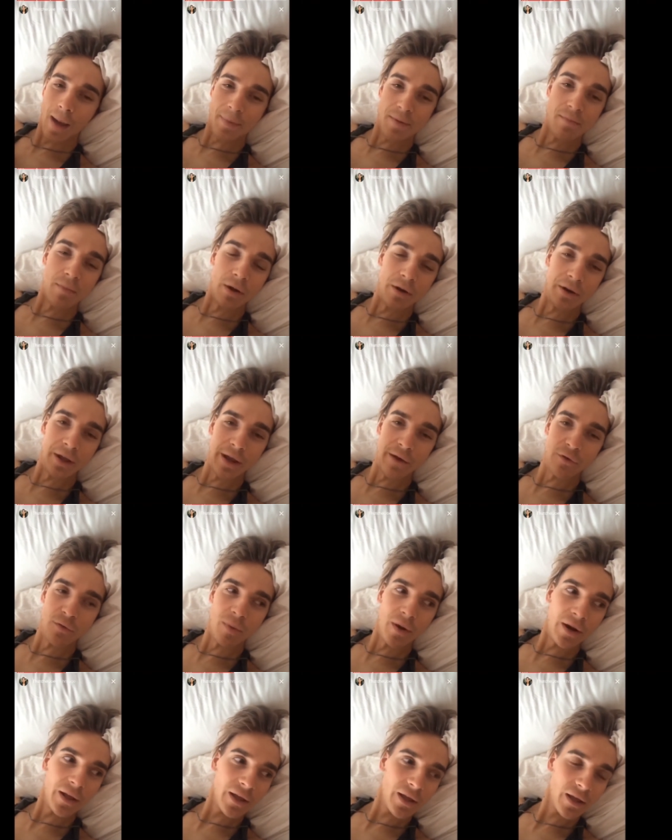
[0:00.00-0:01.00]
Happy Monday,
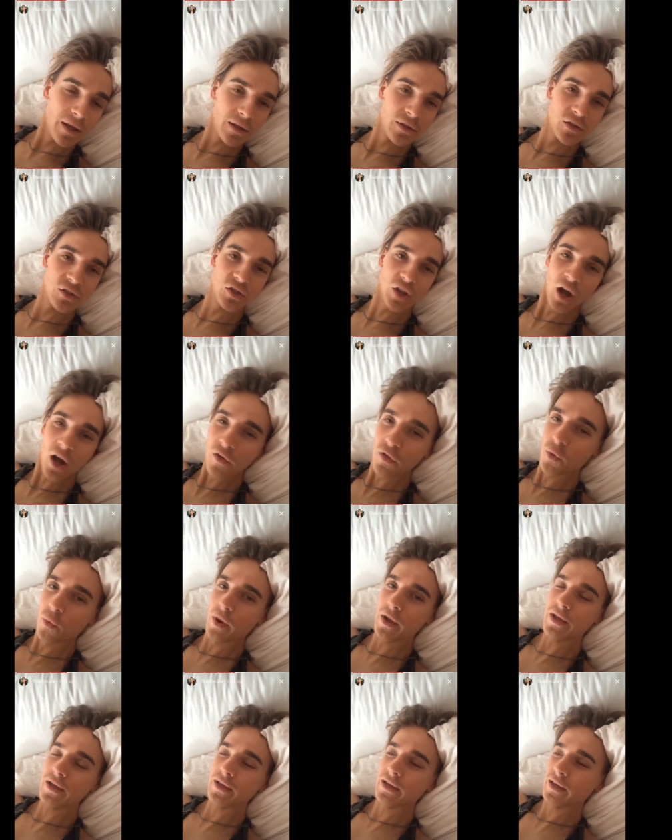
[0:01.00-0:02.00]
everybody. Start of the
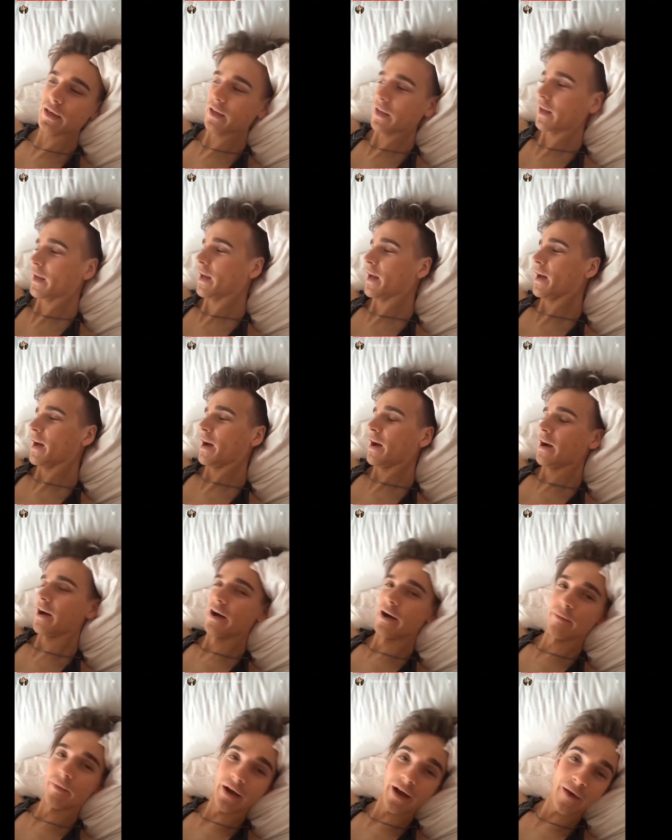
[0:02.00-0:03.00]
week.
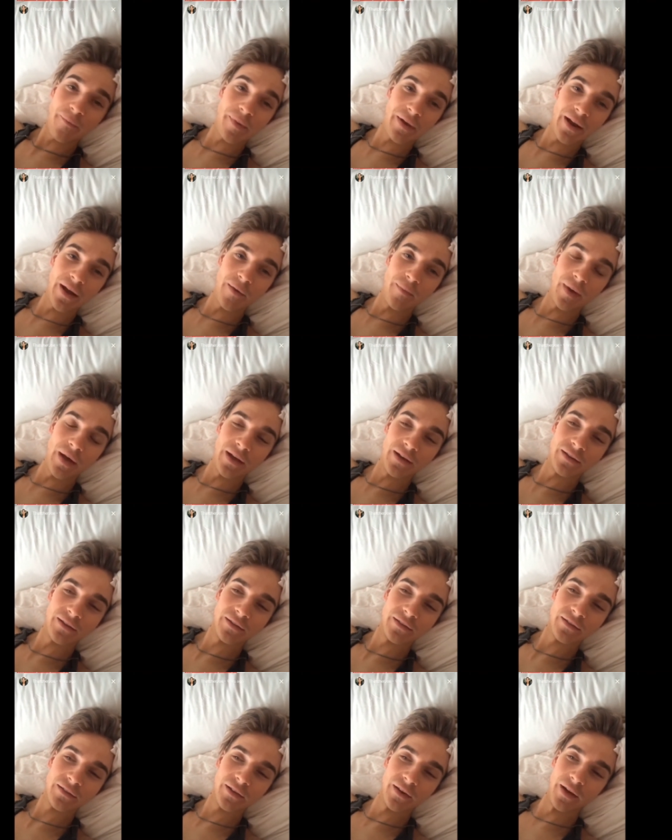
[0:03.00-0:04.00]
Um, I have been out of bed.
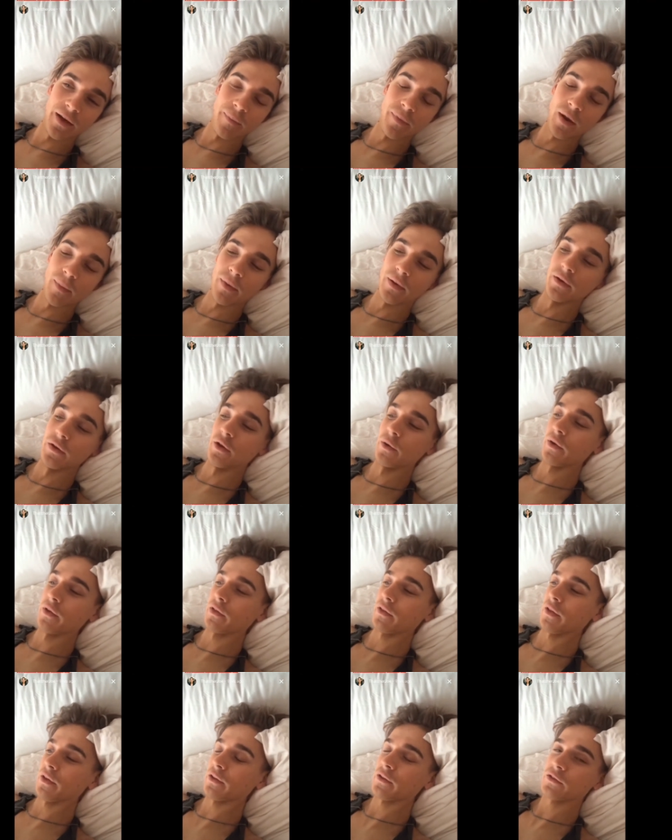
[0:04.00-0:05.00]
I have been up and
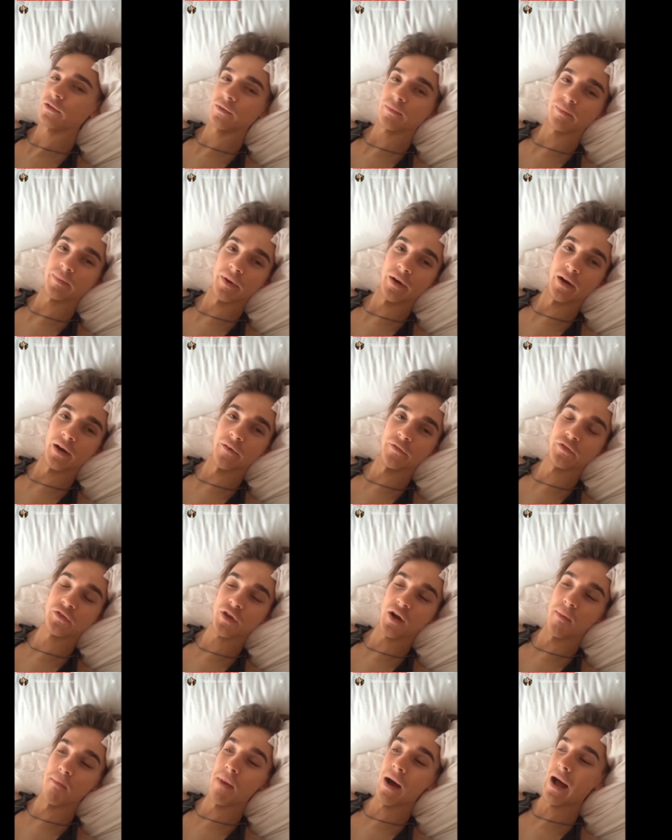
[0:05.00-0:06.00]
doing things, but I've
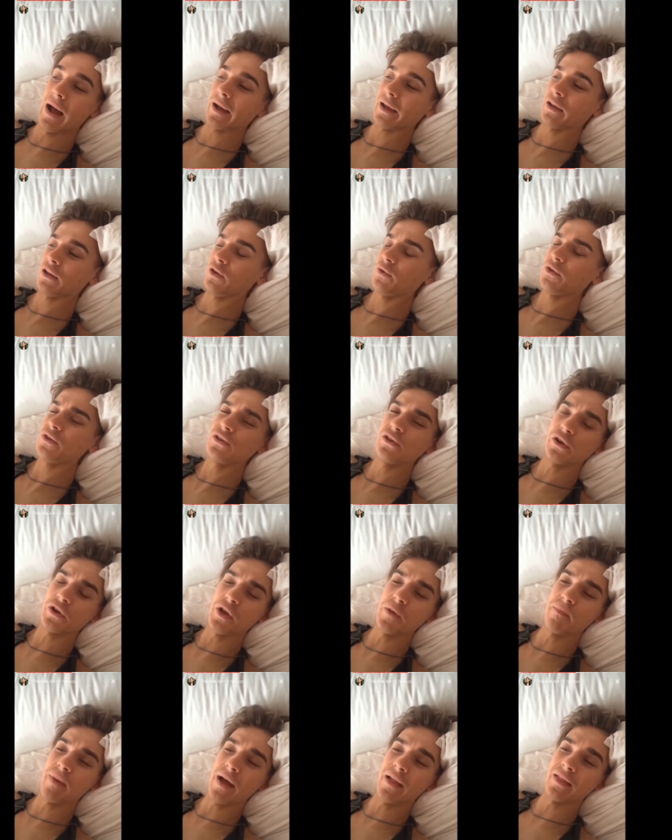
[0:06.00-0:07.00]
just come back. And you know, when you look
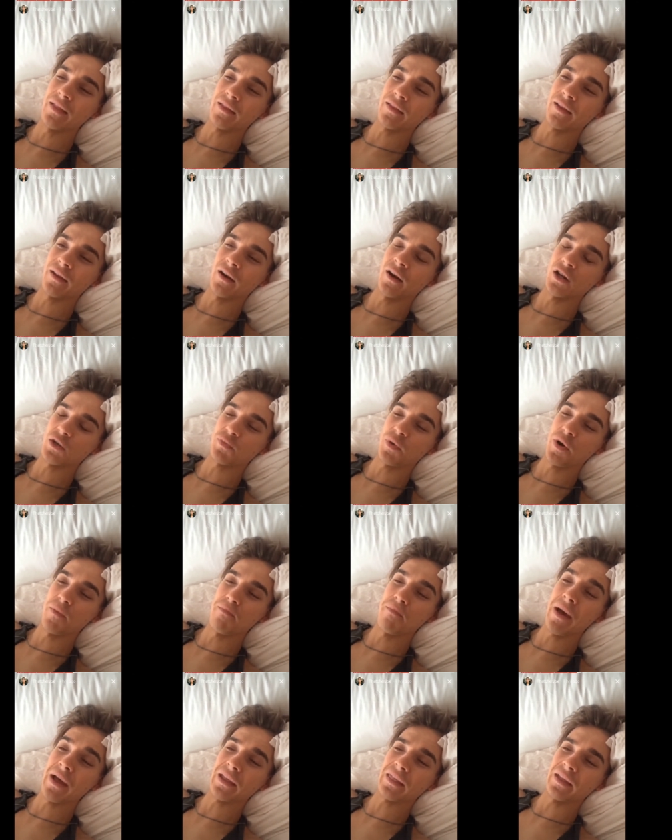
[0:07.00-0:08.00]
at your bed and think, oh, I should
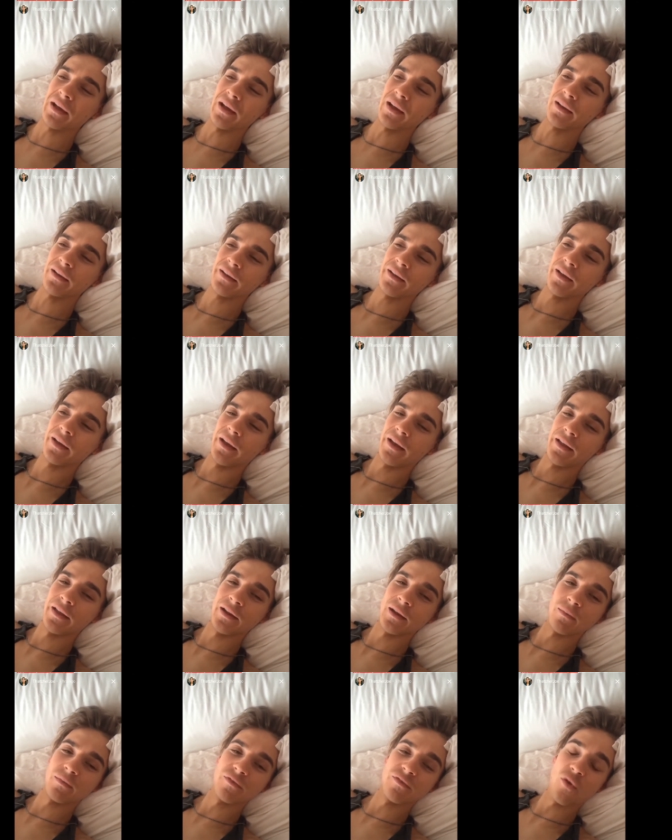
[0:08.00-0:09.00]
probably make that, you
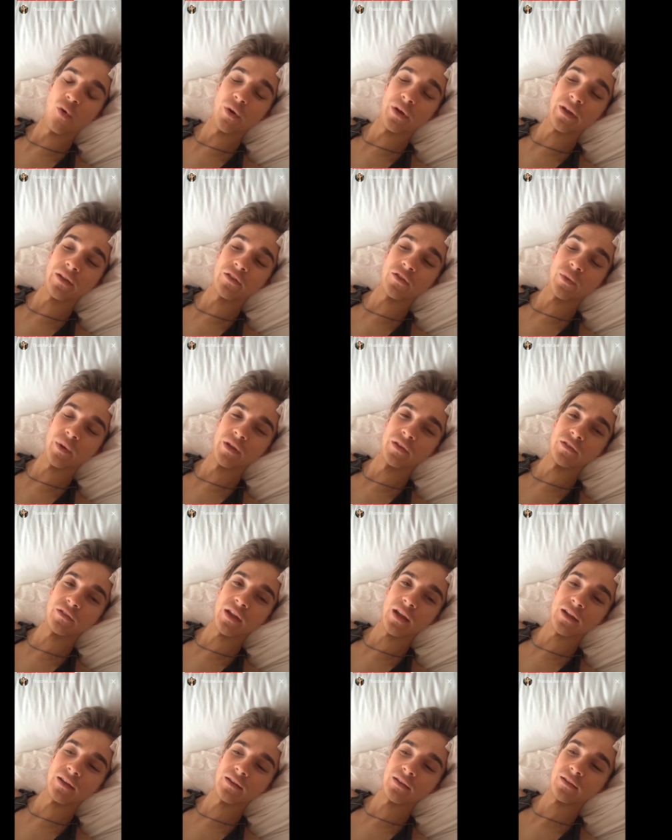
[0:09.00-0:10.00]
end up falling into it
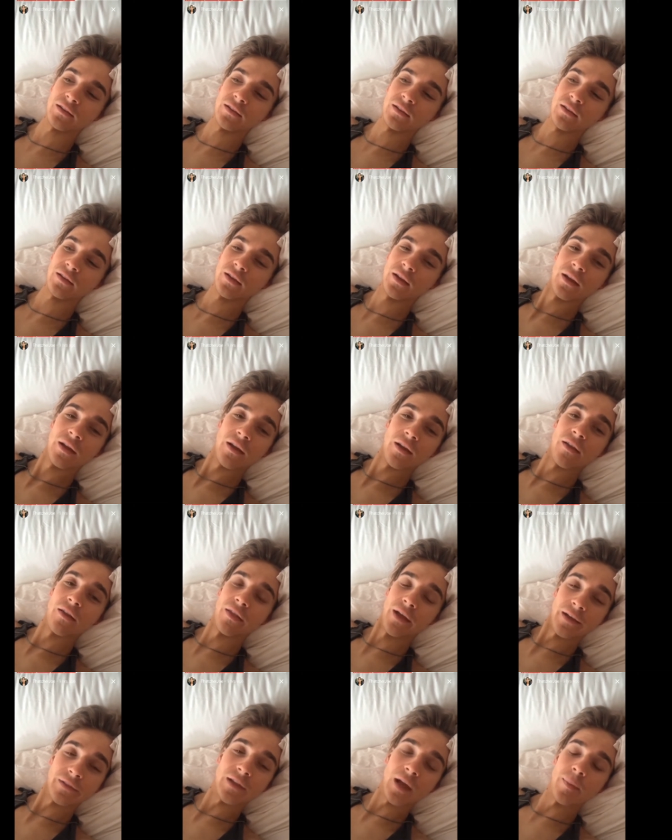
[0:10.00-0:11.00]
instead.
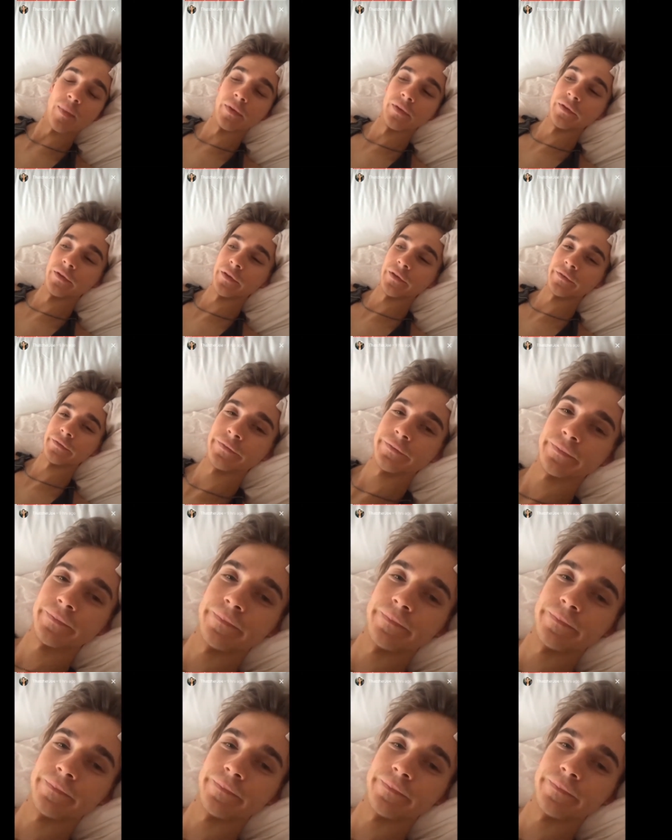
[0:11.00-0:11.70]
That's happened.